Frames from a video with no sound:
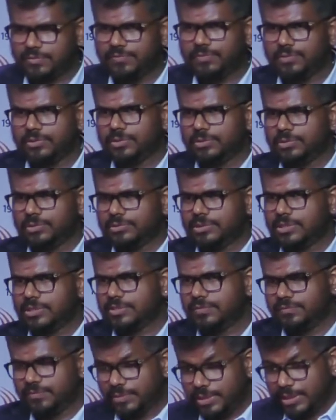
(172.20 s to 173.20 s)
to
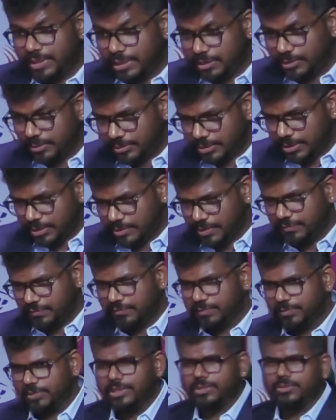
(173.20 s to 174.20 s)
2014, and
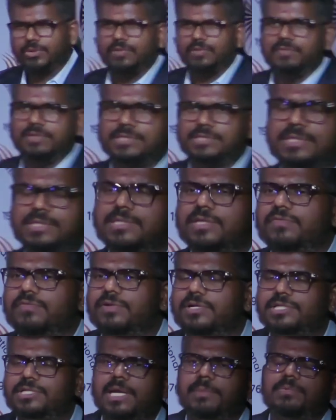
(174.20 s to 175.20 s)
2014 onwards is a
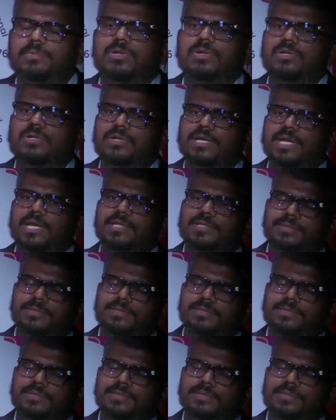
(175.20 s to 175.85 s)
different chapter altogether.